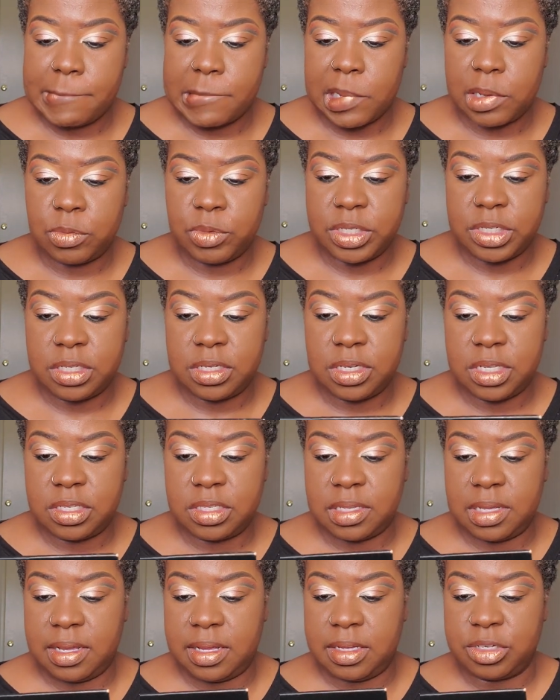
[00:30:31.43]
went to
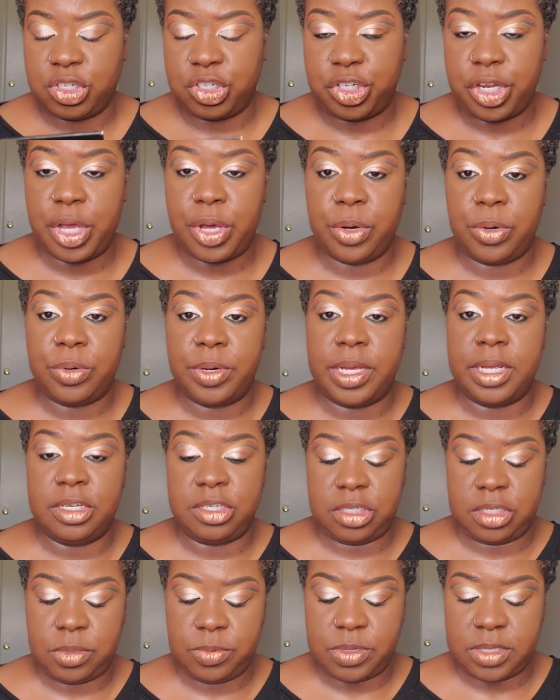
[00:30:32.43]
this show, and
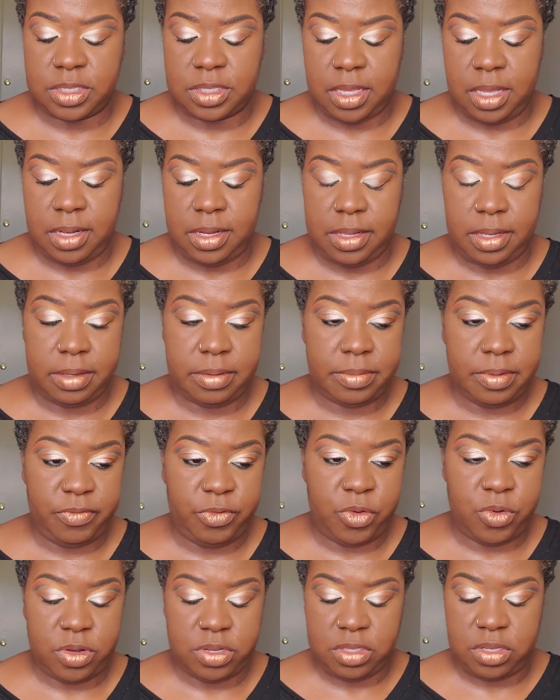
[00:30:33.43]
she was selling, of
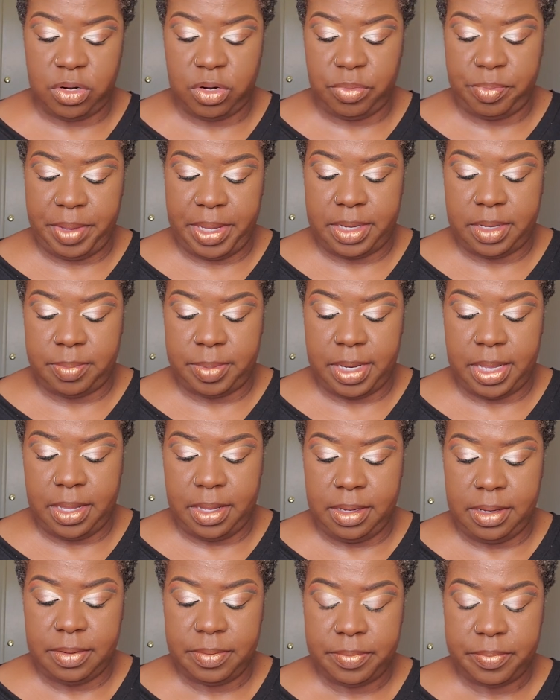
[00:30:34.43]
course, her makeup
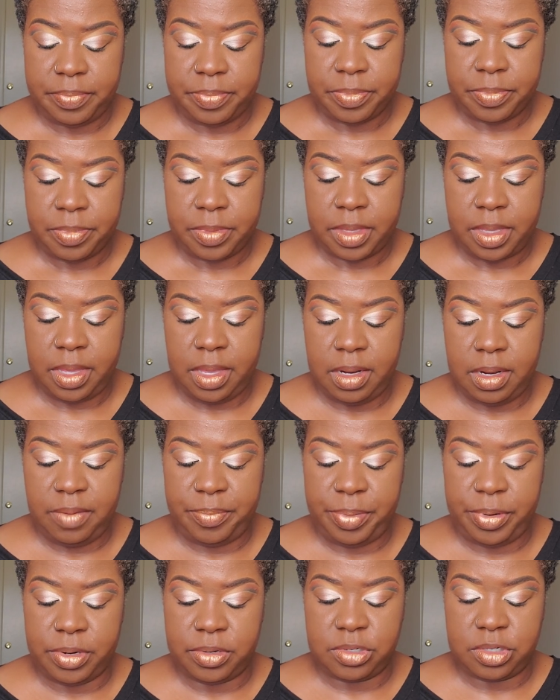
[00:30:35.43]
line, and I
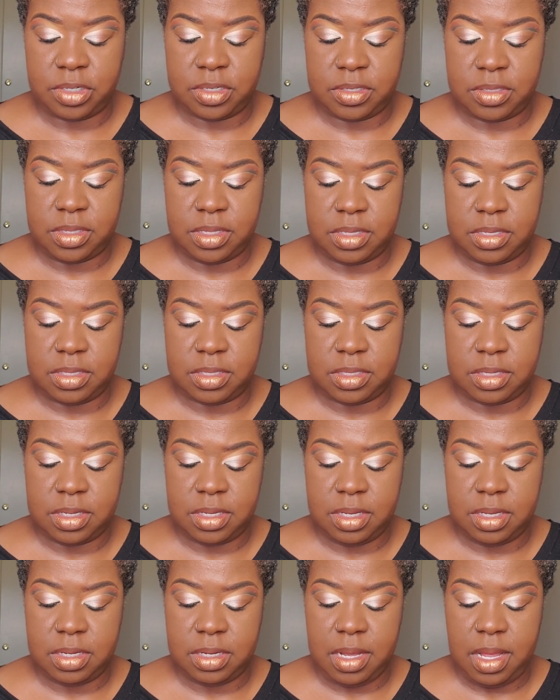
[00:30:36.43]
purchased this
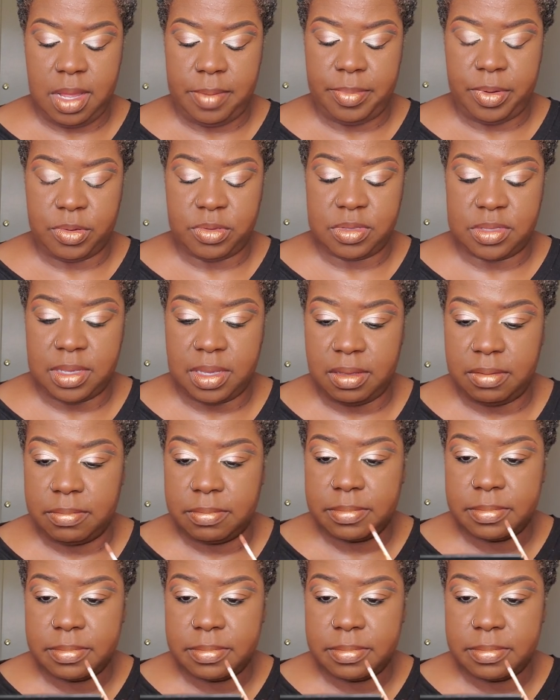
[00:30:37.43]
combo set.